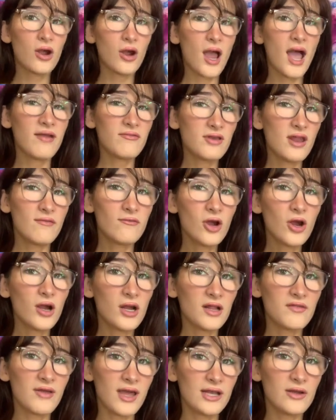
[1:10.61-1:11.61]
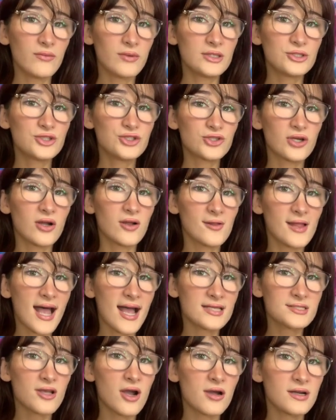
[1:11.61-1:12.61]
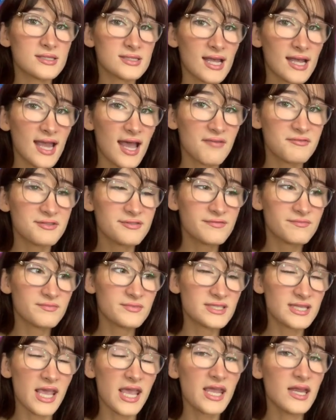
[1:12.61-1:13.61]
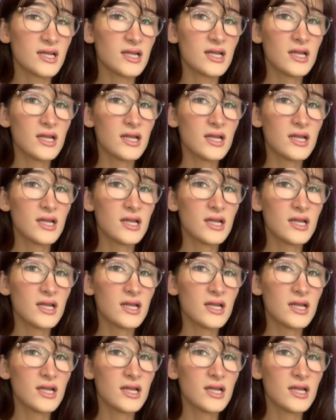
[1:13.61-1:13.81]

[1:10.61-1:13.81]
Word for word: I've never heard of anyone struggle as hard as I have to date